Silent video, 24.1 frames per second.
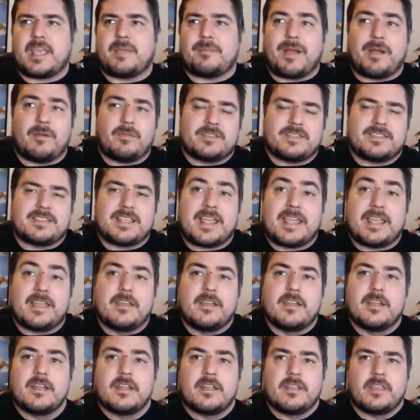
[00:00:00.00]
I would say
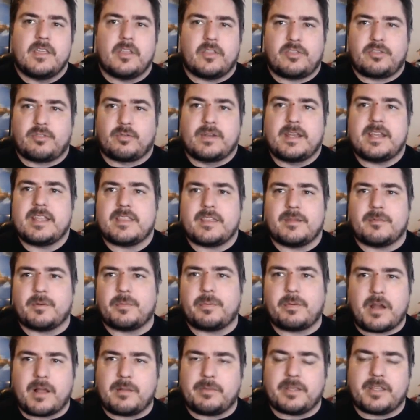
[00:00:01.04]
3 of them are
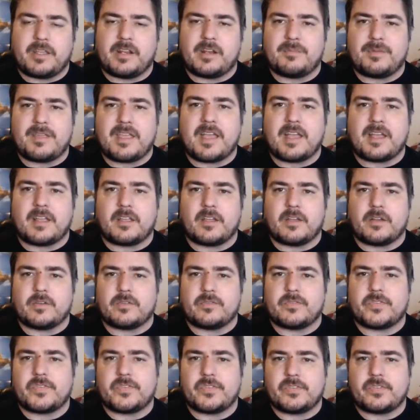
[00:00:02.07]
probably gonna be
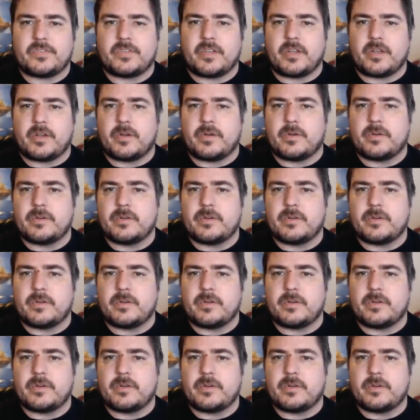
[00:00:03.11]
Echoes. So,